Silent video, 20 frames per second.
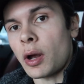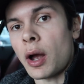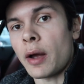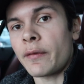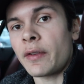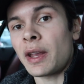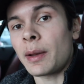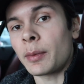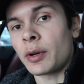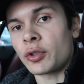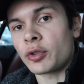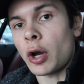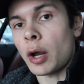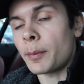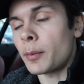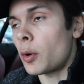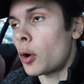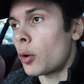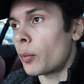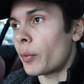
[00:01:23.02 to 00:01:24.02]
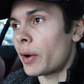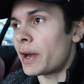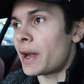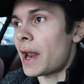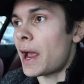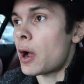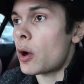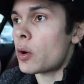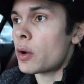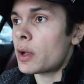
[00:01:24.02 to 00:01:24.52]
coffee. I'm gonna drop him home right
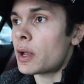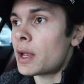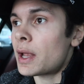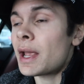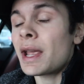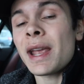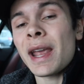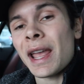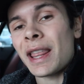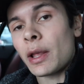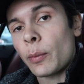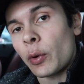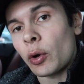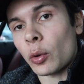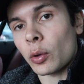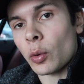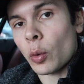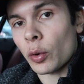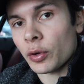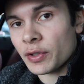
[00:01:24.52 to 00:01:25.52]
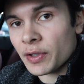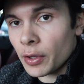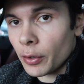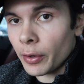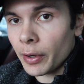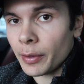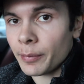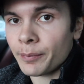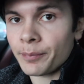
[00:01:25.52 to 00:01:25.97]
now and then we're going to Orange Theory.